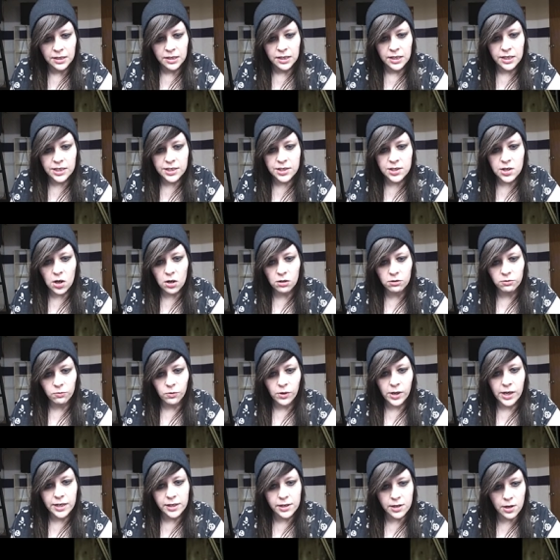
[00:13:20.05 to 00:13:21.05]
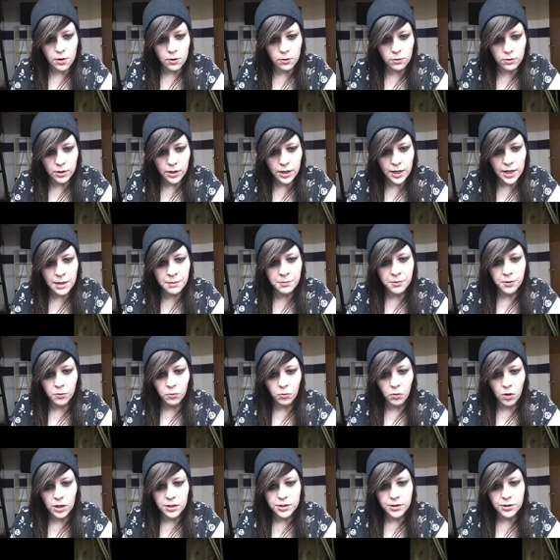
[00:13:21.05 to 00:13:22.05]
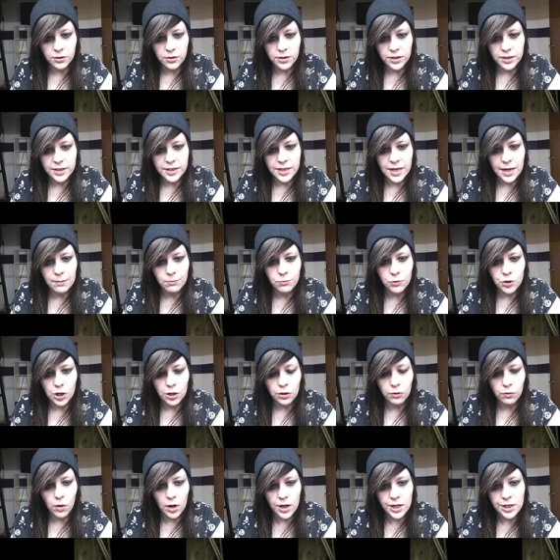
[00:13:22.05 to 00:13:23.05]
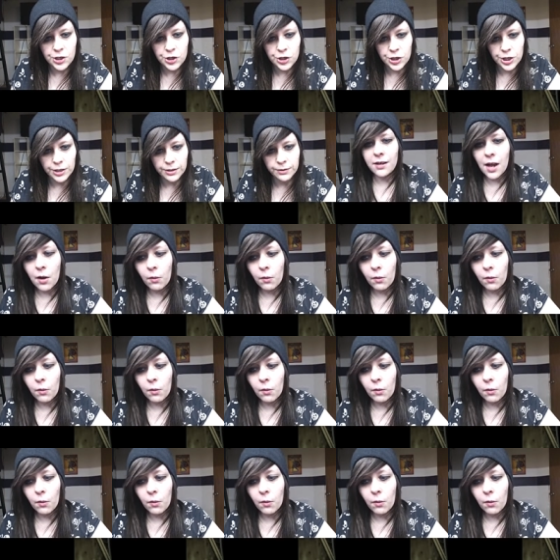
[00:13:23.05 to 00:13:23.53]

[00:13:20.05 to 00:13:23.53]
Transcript: He's called Ringo. Him and Russ are the same generation.